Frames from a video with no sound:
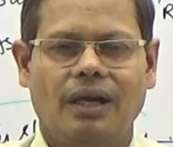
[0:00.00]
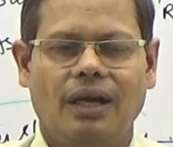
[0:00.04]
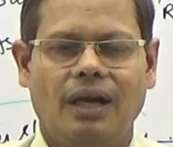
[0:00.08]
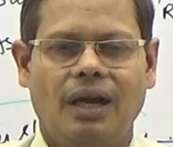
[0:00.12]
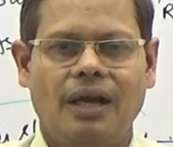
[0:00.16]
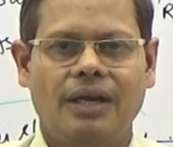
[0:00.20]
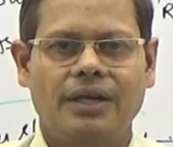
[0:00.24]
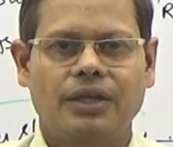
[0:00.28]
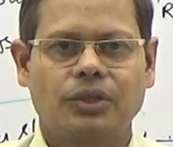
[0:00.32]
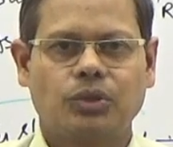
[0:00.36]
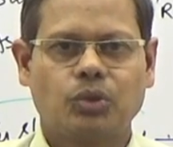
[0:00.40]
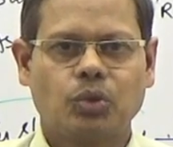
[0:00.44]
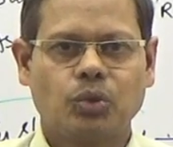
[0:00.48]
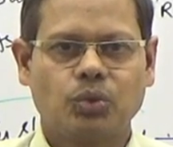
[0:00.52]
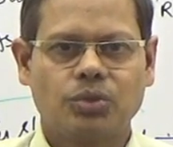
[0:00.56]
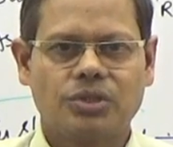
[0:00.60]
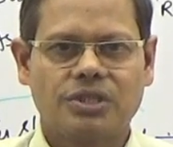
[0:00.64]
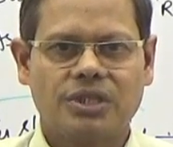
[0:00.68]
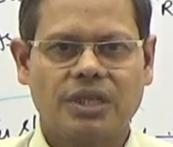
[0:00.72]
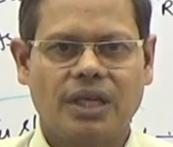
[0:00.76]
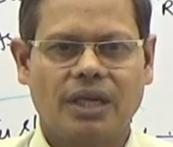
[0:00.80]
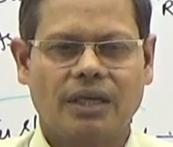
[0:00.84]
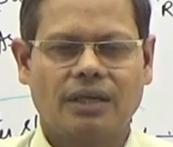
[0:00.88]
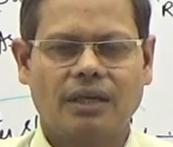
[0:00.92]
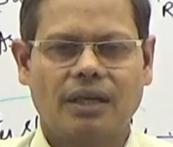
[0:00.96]
and through
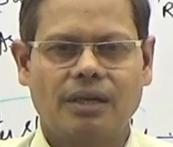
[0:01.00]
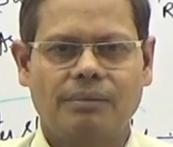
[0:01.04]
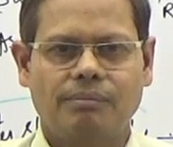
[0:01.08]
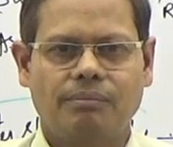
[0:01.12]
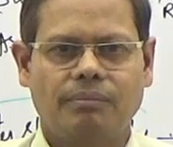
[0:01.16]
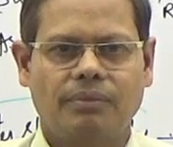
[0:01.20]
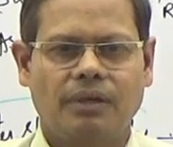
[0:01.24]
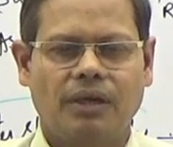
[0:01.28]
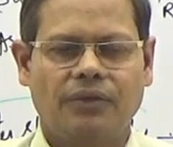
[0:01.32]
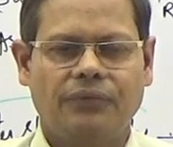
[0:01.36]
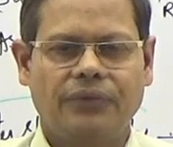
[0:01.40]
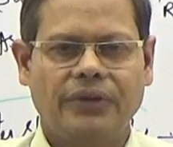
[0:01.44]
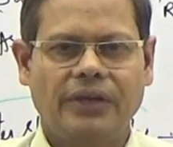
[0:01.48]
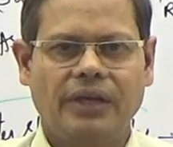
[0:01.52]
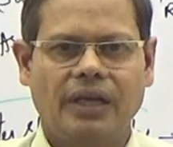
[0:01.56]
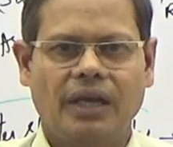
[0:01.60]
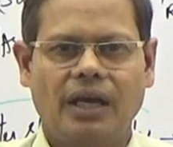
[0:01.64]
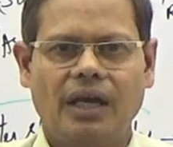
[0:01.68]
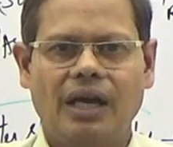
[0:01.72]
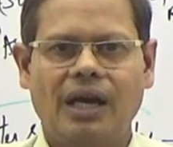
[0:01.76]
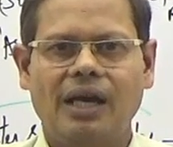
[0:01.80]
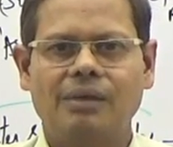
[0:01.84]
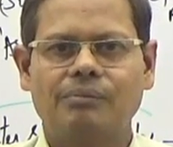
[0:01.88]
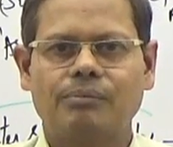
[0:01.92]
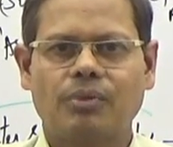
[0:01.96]
CA Club of India
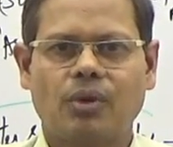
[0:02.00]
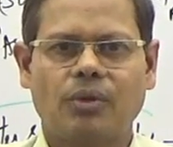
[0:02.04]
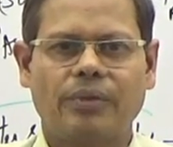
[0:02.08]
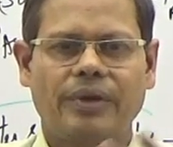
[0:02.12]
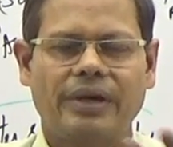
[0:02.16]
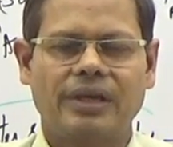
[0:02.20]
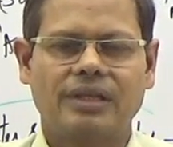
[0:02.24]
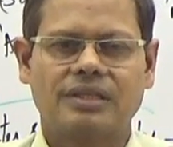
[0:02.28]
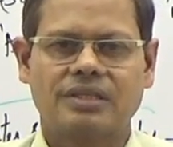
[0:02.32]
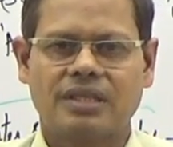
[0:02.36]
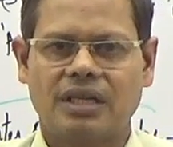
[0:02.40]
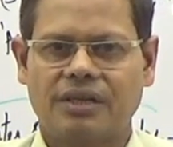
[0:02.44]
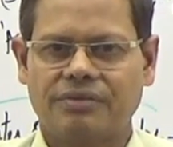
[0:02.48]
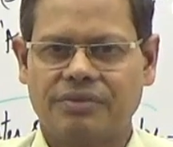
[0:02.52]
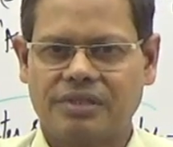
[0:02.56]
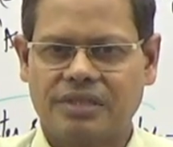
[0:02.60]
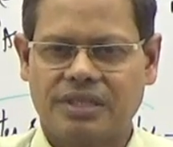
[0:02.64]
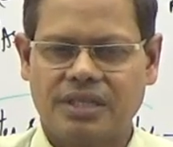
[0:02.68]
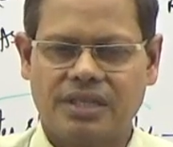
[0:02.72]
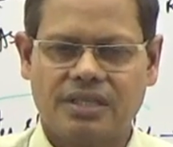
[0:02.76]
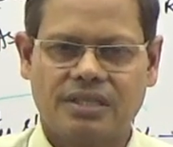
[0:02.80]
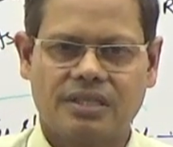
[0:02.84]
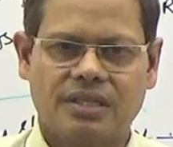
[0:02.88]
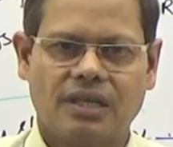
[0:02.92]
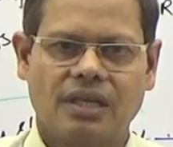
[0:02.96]
I am providing
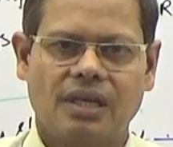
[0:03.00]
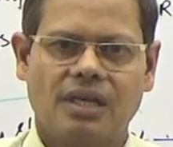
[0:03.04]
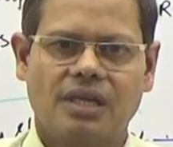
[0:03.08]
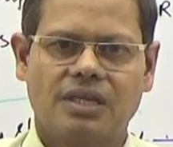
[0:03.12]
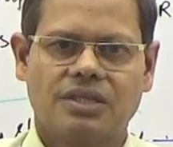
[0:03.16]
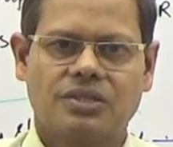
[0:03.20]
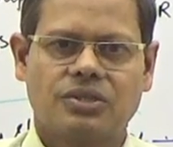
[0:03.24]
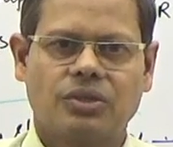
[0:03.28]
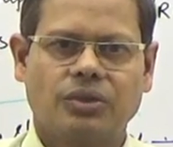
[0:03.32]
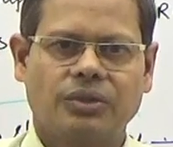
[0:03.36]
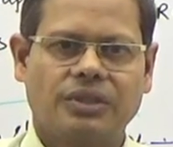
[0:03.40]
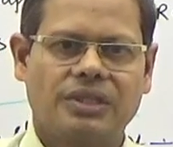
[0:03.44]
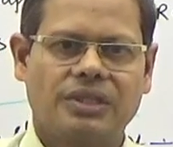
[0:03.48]
services. So,